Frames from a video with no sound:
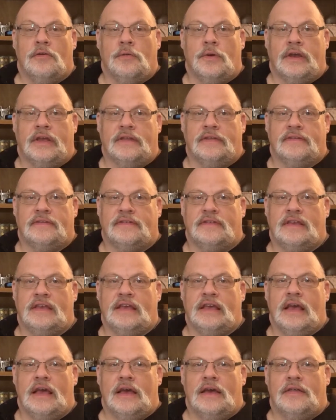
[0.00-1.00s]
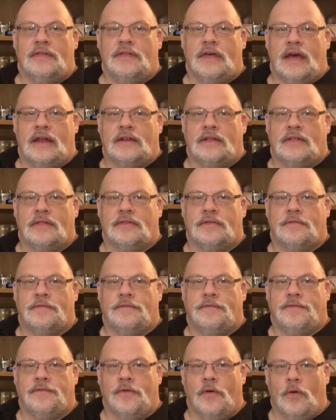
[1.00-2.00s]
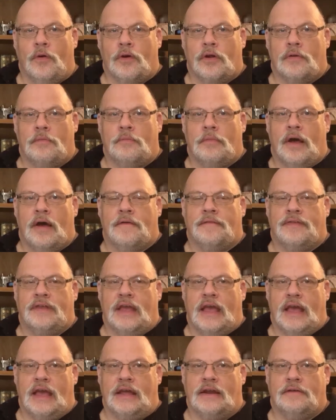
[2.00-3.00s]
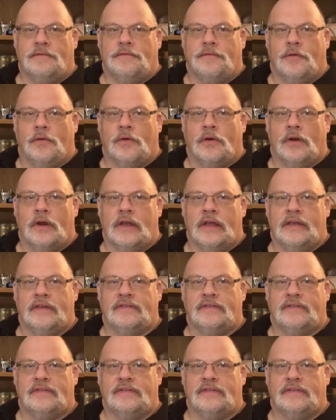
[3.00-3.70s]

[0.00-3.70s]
we can see that the form of the anaphor